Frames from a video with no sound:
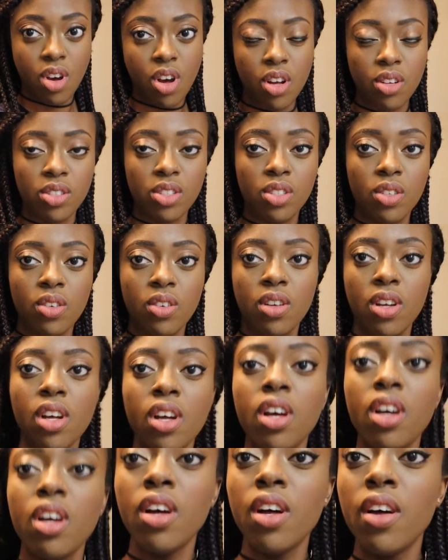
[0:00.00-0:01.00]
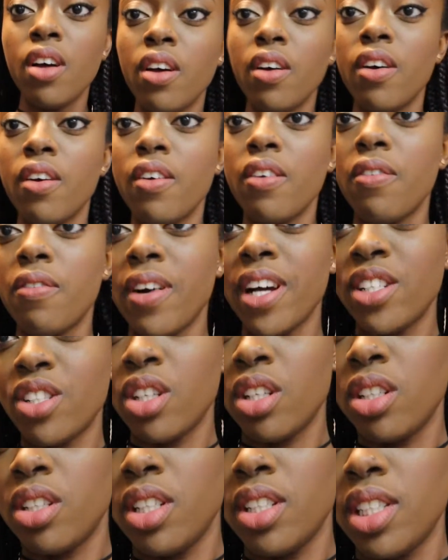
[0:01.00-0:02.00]
Also,
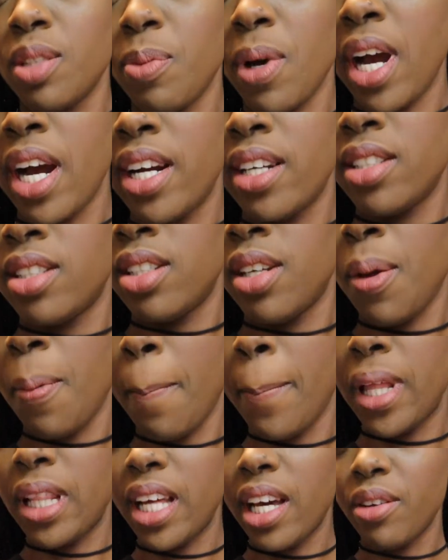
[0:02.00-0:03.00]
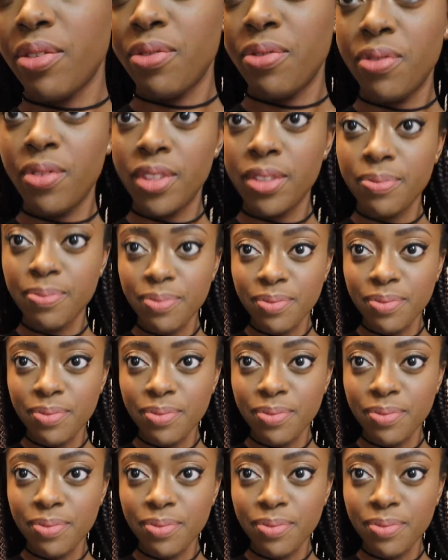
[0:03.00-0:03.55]
fashion inspires my life.